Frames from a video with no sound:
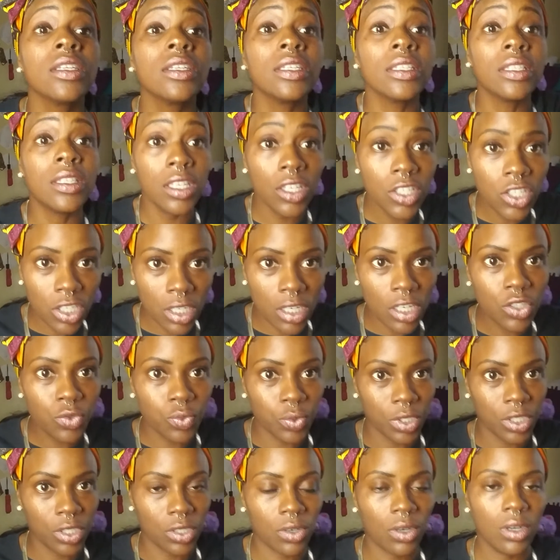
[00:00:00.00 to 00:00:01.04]
This shit is
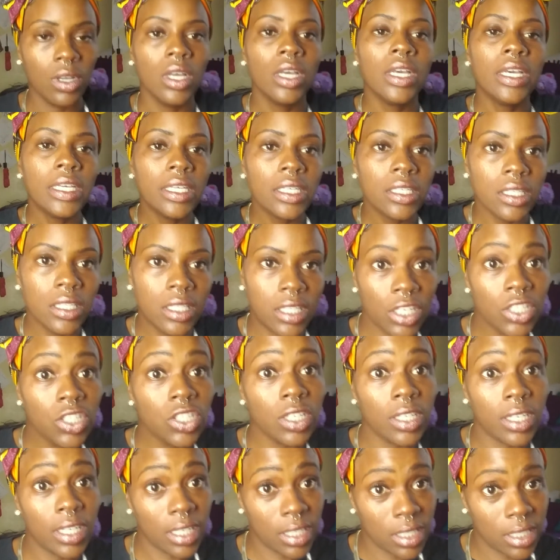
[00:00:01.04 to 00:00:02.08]
real. This
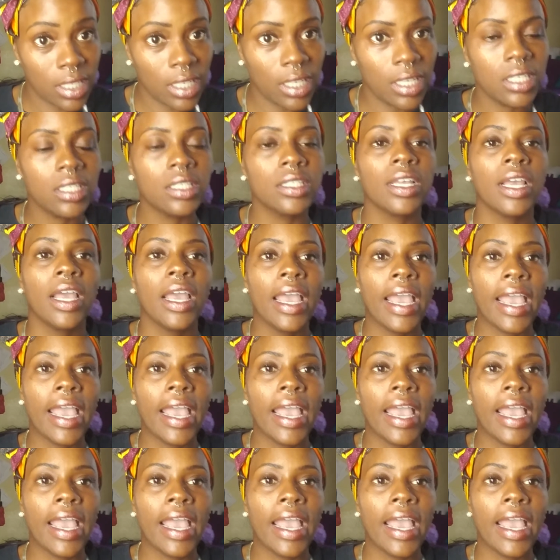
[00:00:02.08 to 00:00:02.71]
shit exists.